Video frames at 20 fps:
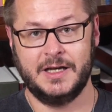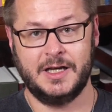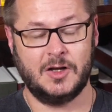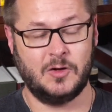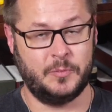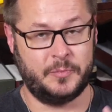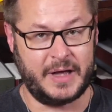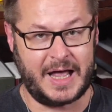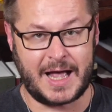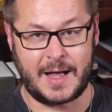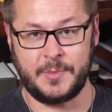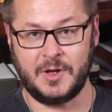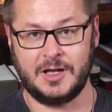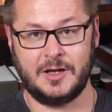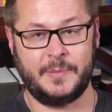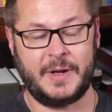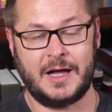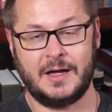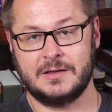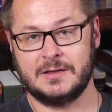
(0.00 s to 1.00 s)
He'll
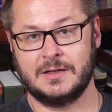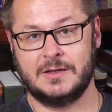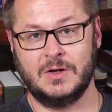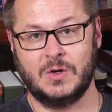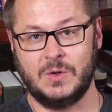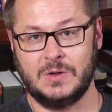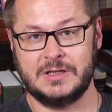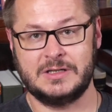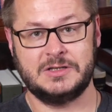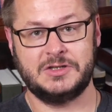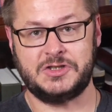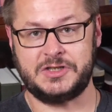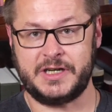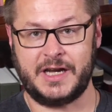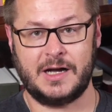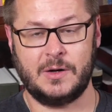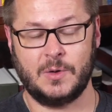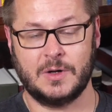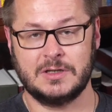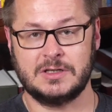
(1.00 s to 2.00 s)
babble about golden
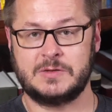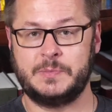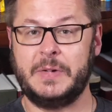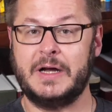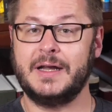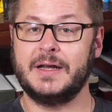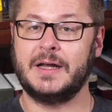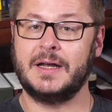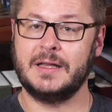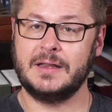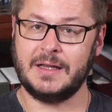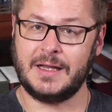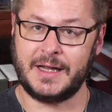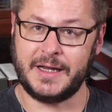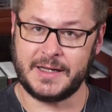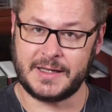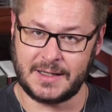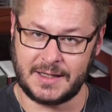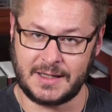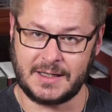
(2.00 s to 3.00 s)
showers, but
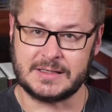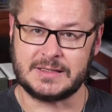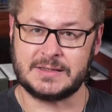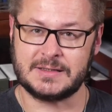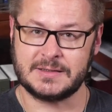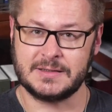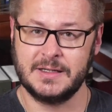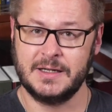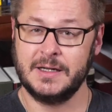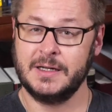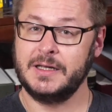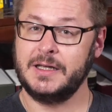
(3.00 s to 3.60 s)
unlike us,